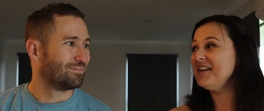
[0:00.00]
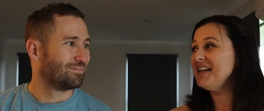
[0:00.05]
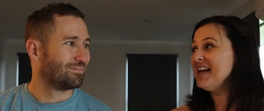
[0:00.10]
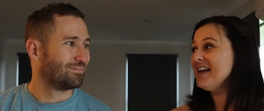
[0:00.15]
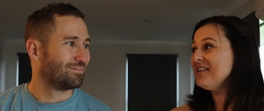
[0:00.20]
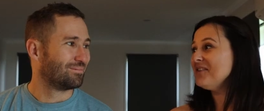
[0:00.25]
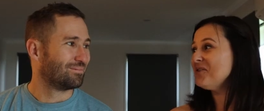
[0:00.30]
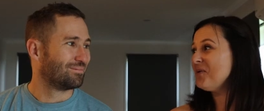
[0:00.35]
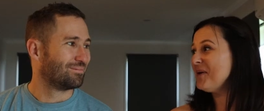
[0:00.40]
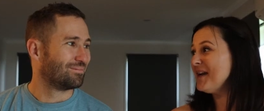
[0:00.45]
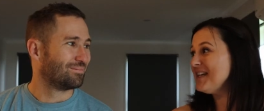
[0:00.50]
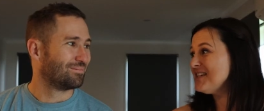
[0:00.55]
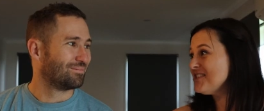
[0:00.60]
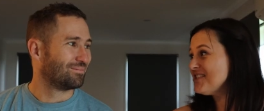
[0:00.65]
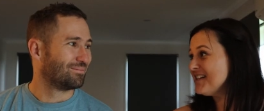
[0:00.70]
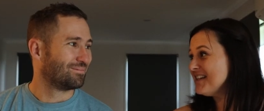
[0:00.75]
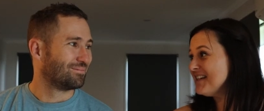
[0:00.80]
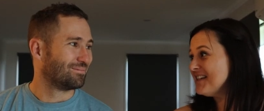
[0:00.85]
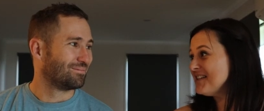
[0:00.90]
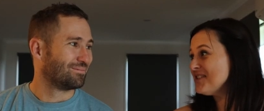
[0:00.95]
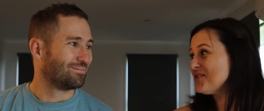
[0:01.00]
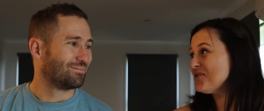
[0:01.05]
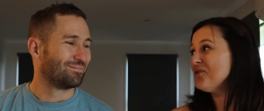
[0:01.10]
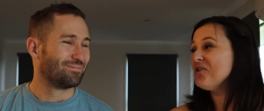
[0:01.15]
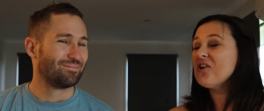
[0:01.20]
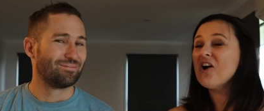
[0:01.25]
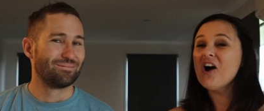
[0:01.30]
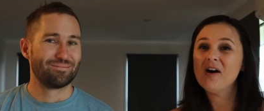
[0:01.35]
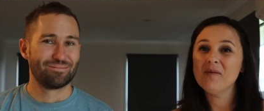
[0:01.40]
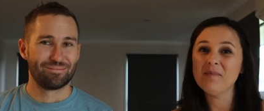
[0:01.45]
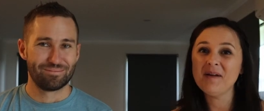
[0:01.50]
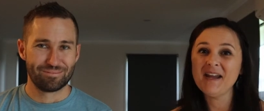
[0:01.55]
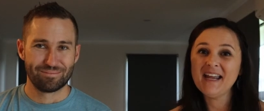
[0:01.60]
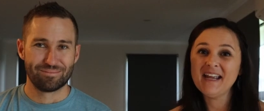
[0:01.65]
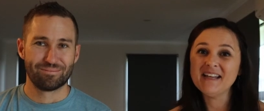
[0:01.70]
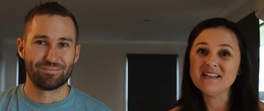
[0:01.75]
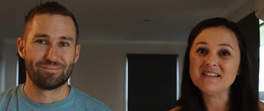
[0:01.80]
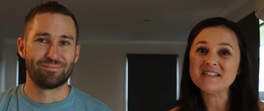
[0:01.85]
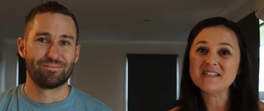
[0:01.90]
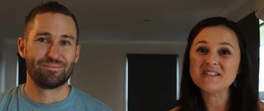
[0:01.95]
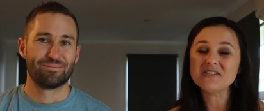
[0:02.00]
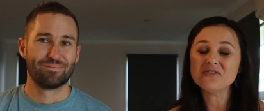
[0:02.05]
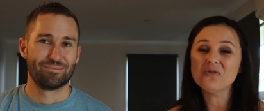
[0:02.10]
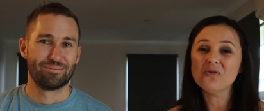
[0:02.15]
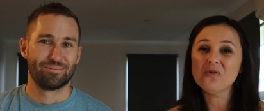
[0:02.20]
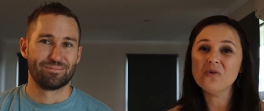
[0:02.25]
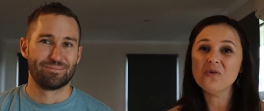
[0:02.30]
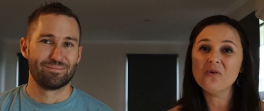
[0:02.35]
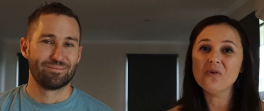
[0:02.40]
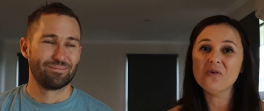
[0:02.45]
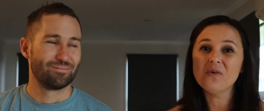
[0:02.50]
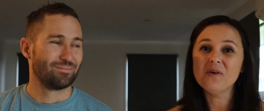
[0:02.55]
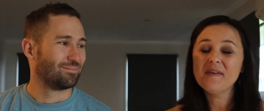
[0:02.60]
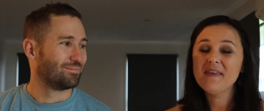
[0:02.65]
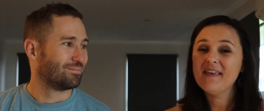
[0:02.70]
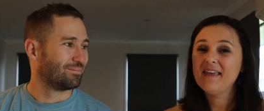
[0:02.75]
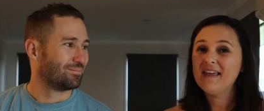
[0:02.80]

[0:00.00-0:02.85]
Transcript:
Speaker 1: any other questions or comments or